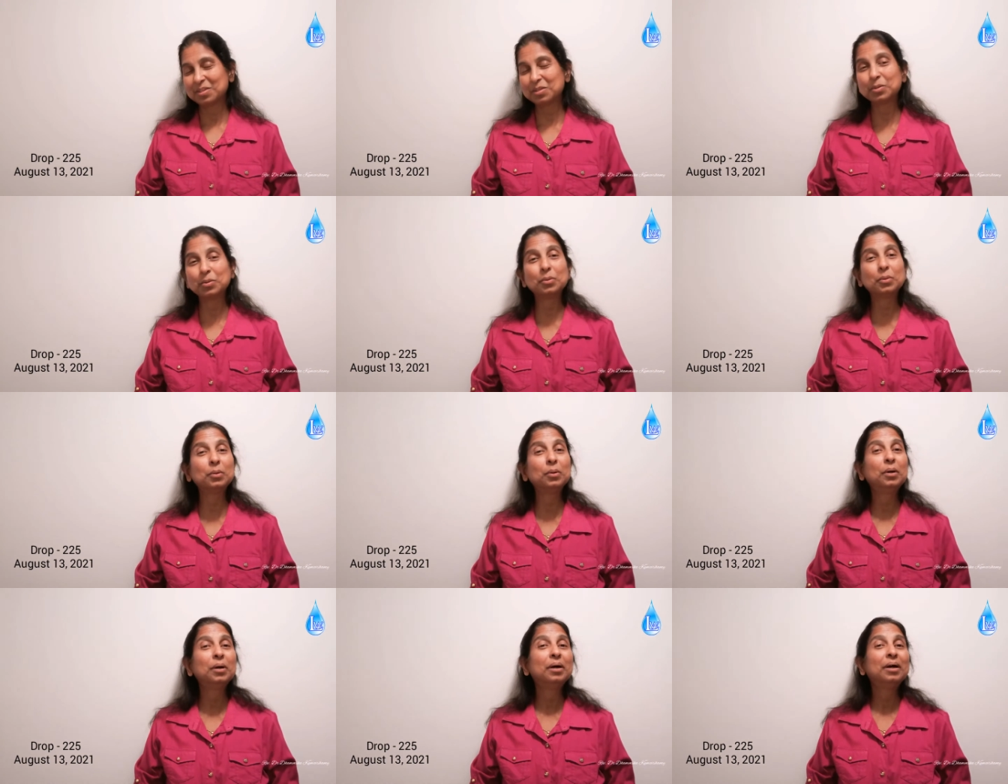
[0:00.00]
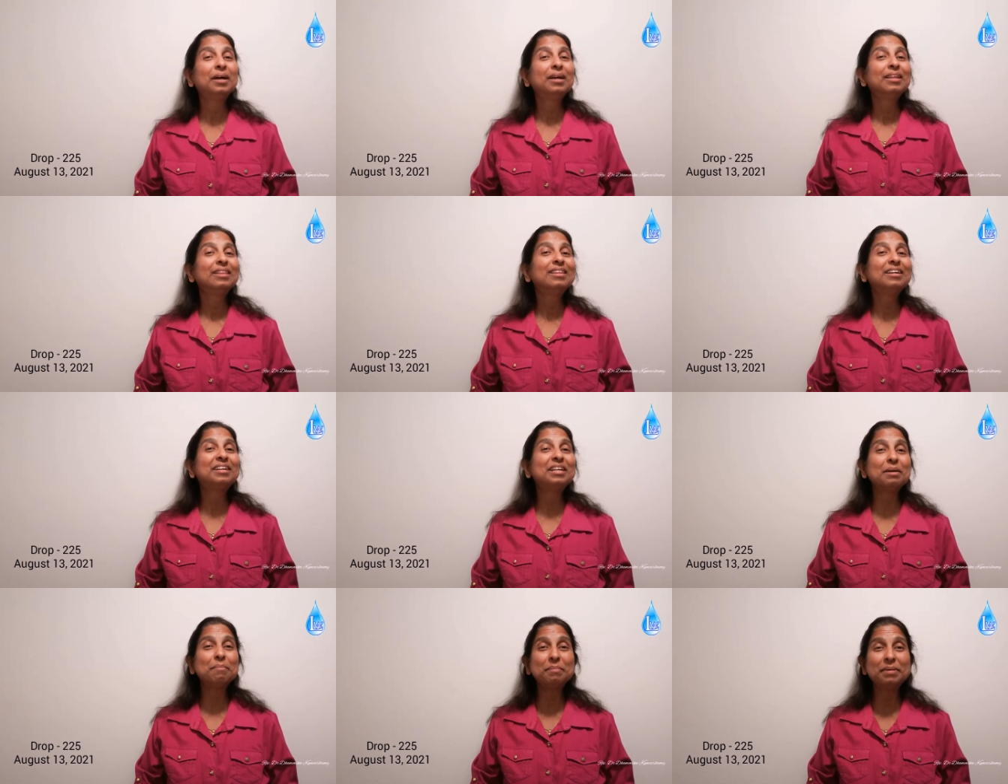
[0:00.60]
So
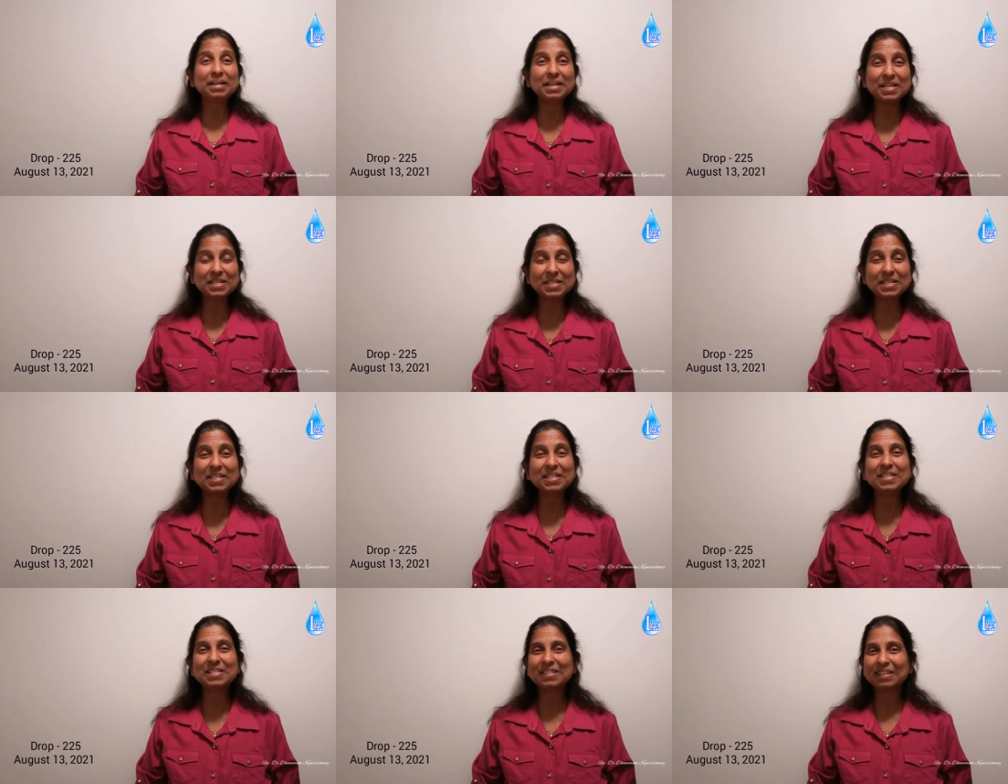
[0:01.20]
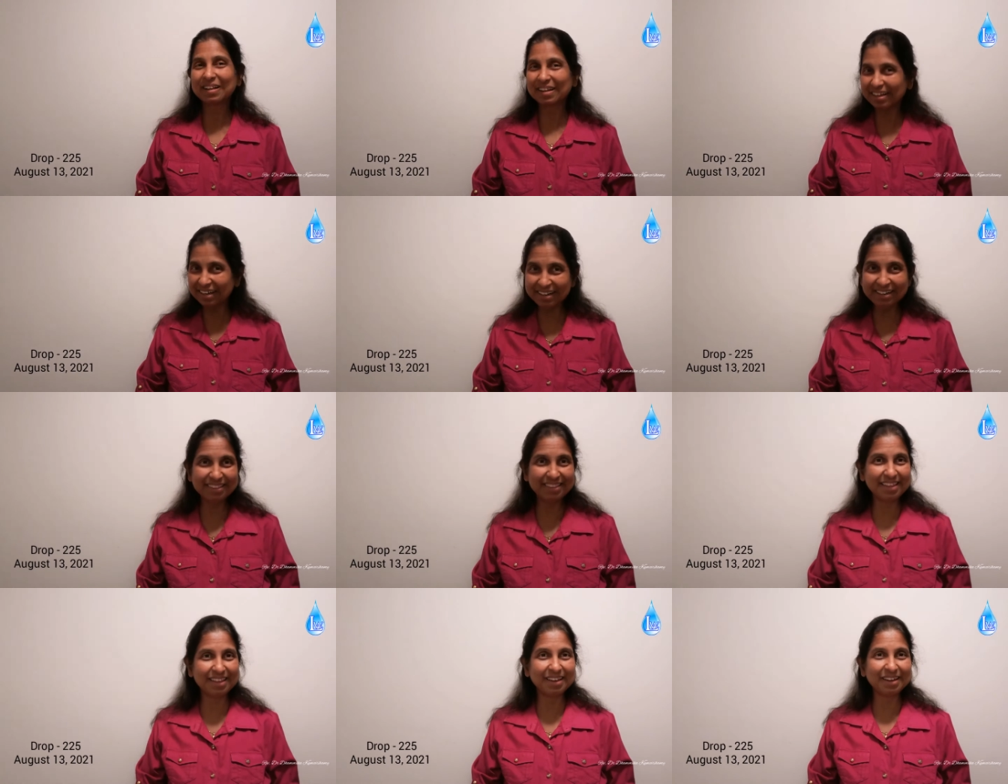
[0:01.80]
the temptation is
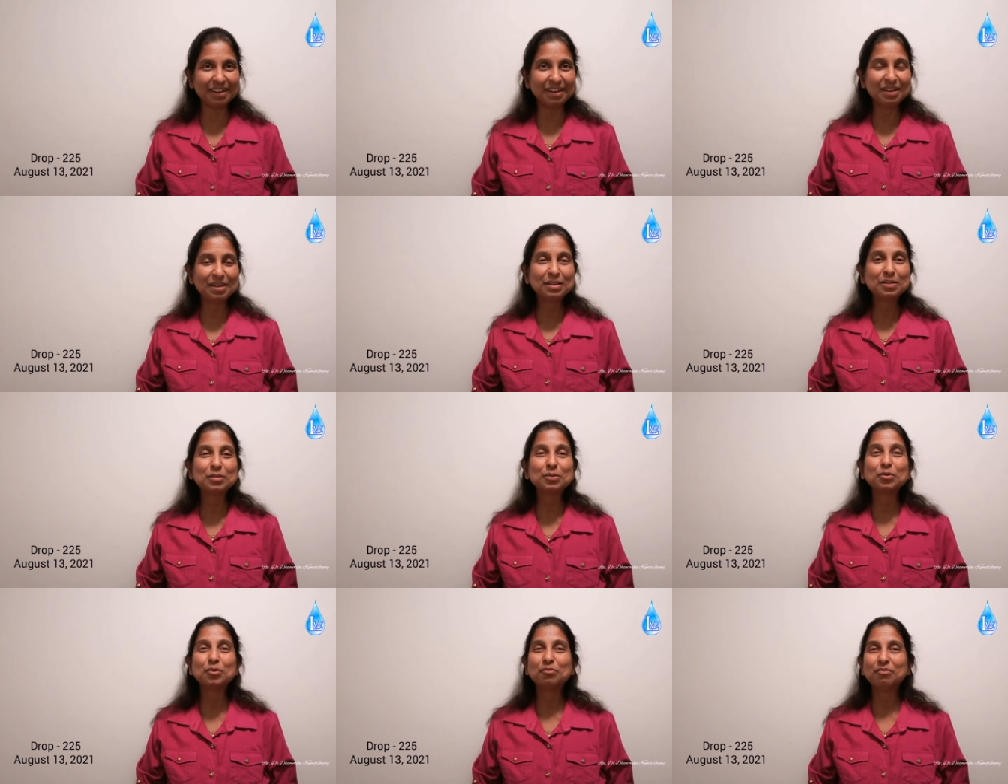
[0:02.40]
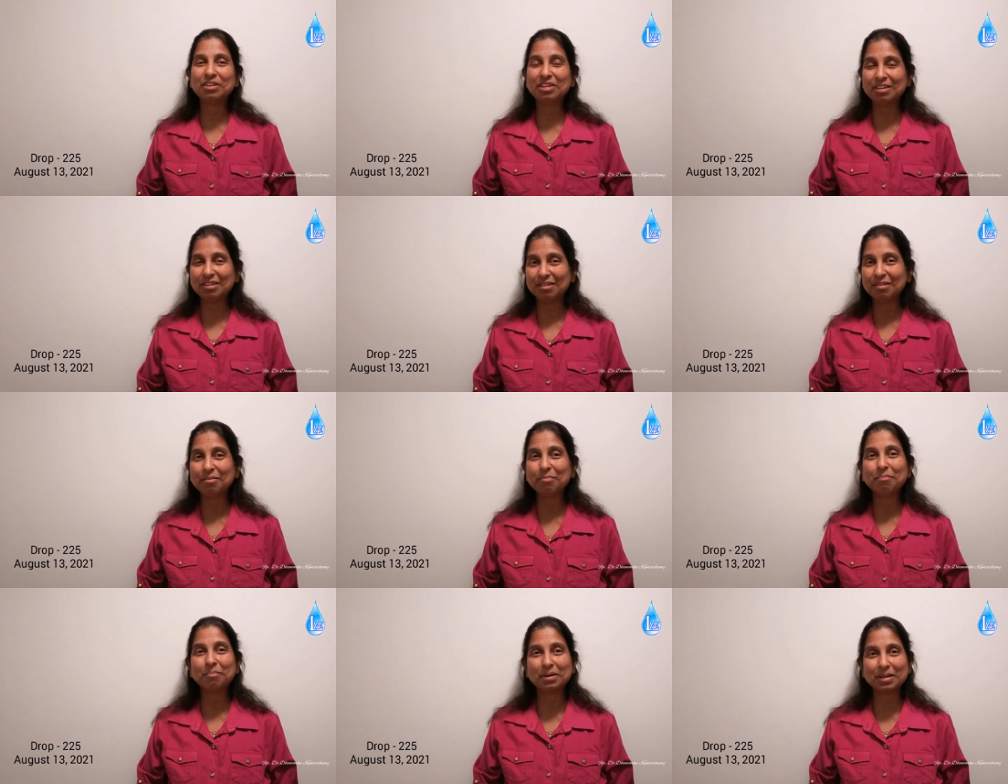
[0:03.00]
right there. So
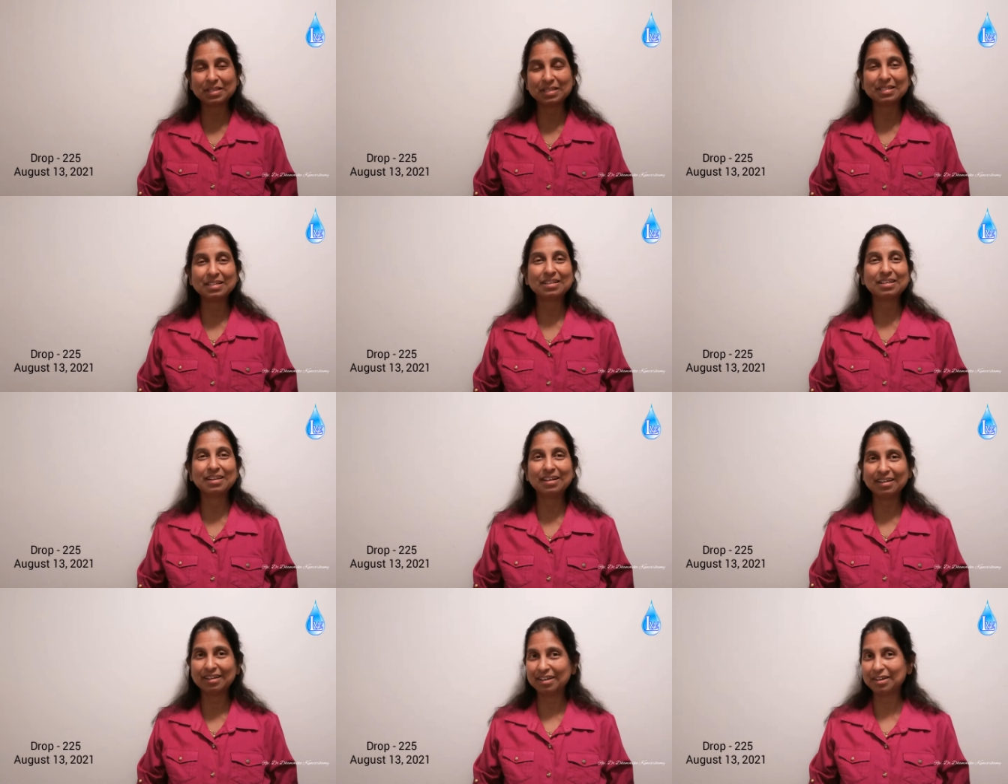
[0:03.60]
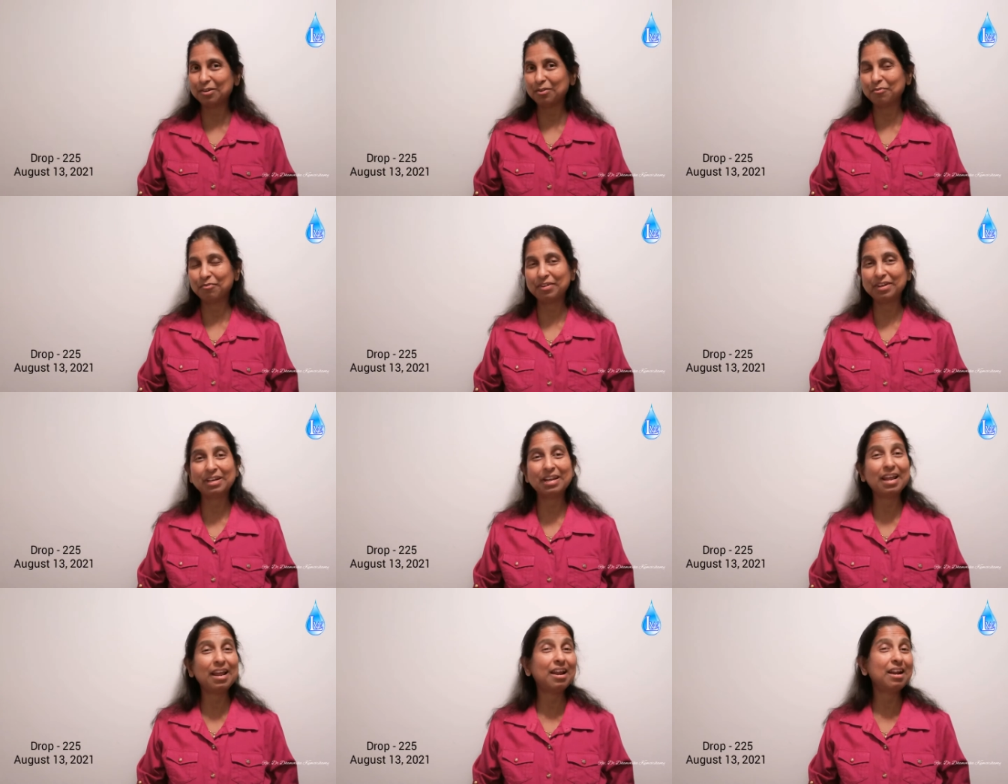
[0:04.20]
we must get rid of
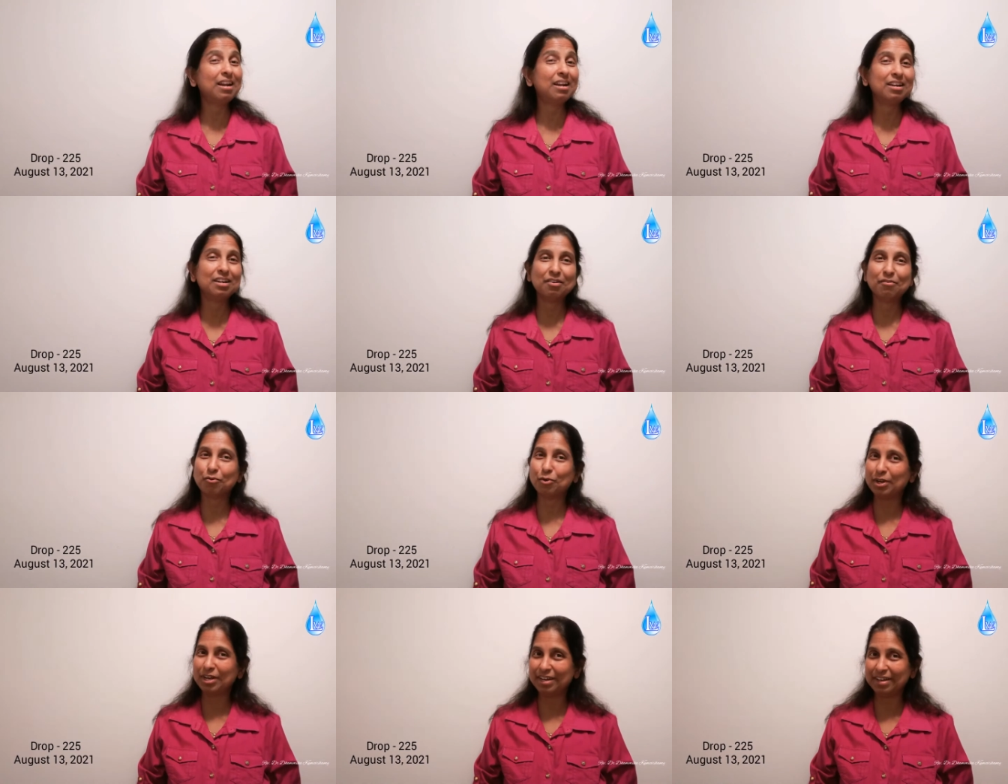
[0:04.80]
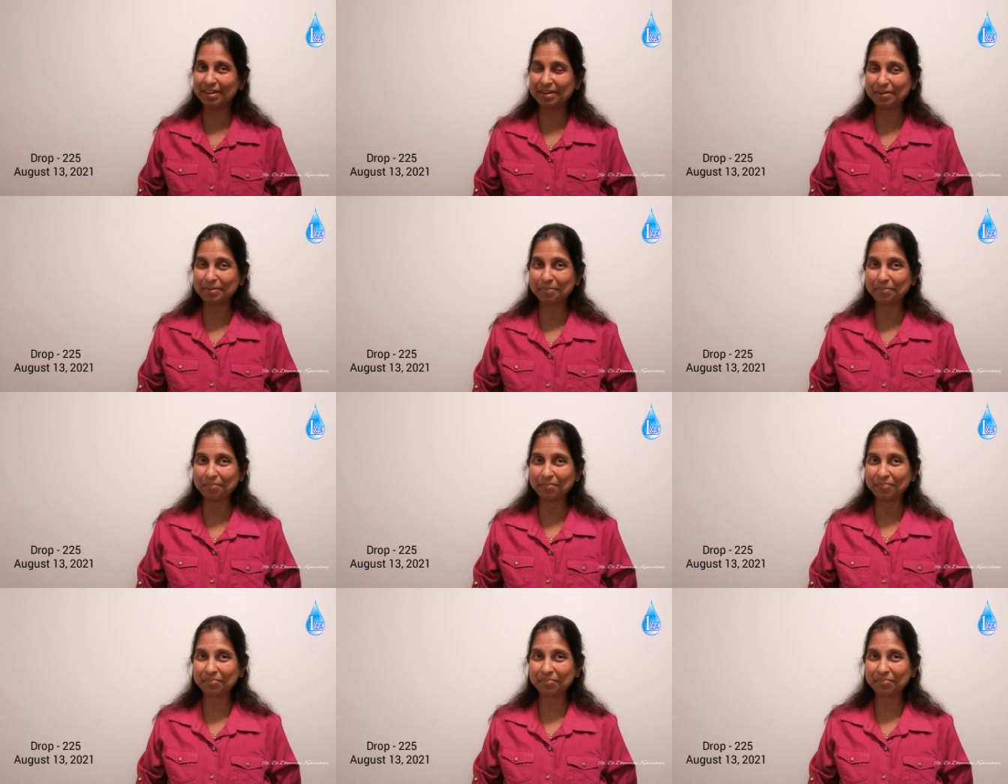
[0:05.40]
it and avoid it.